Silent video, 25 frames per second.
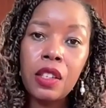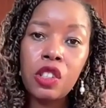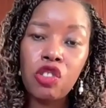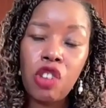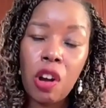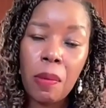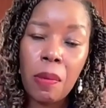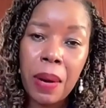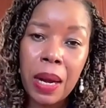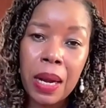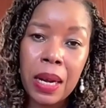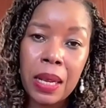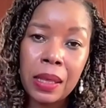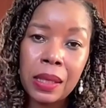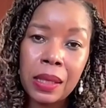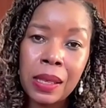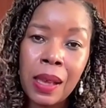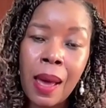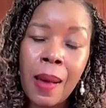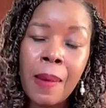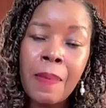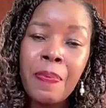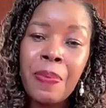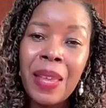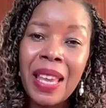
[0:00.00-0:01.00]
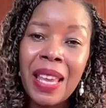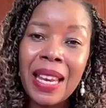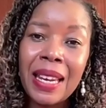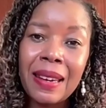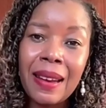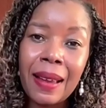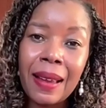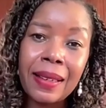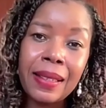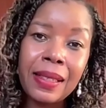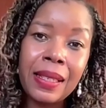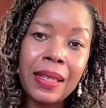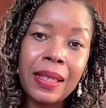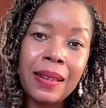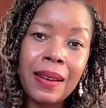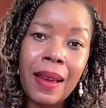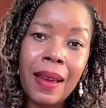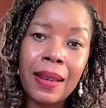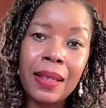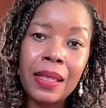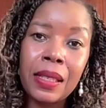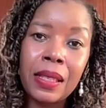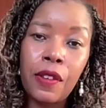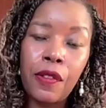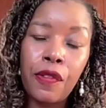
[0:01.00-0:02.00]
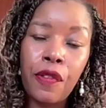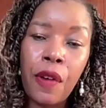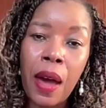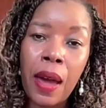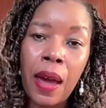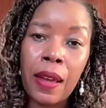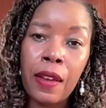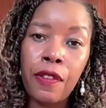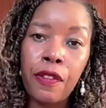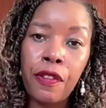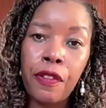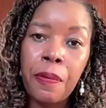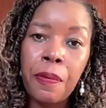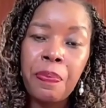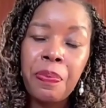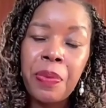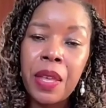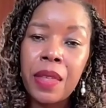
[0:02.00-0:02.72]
Srebrenica in 1995.